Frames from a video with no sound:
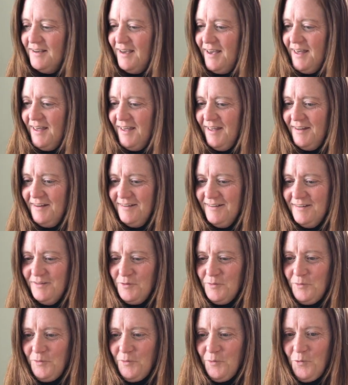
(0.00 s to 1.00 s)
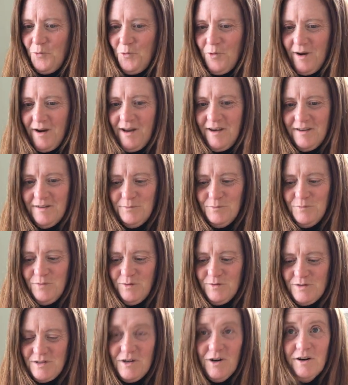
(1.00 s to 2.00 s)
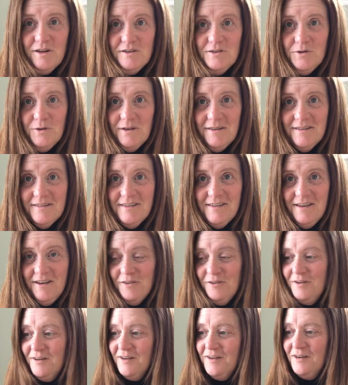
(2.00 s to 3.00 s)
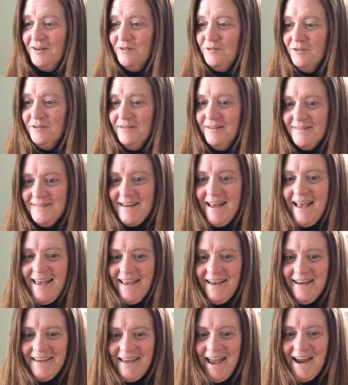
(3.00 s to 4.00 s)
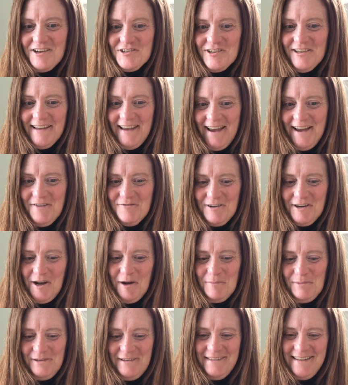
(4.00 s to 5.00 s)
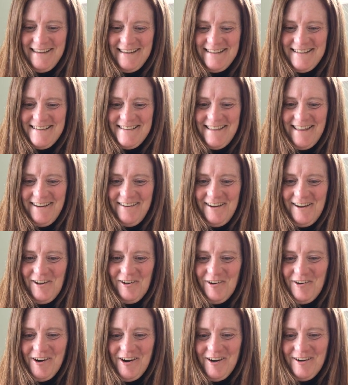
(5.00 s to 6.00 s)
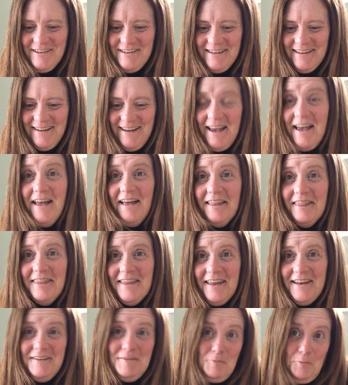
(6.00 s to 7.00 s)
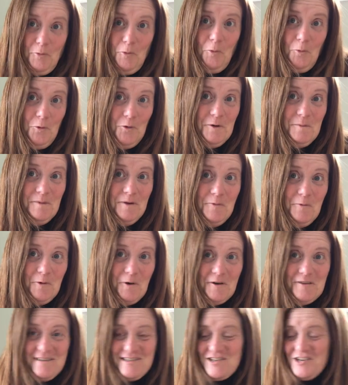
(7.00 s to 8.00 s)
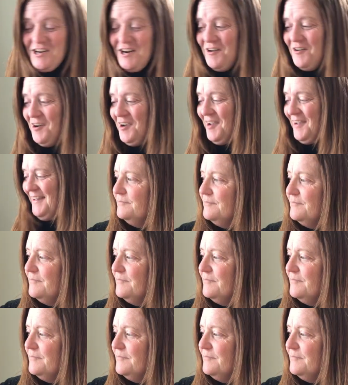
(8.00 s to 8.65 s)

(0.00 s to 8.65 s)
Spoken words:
And when I started doing this the other day, I realized, hey, I actually have a couple things that I learned that would be worth sharing.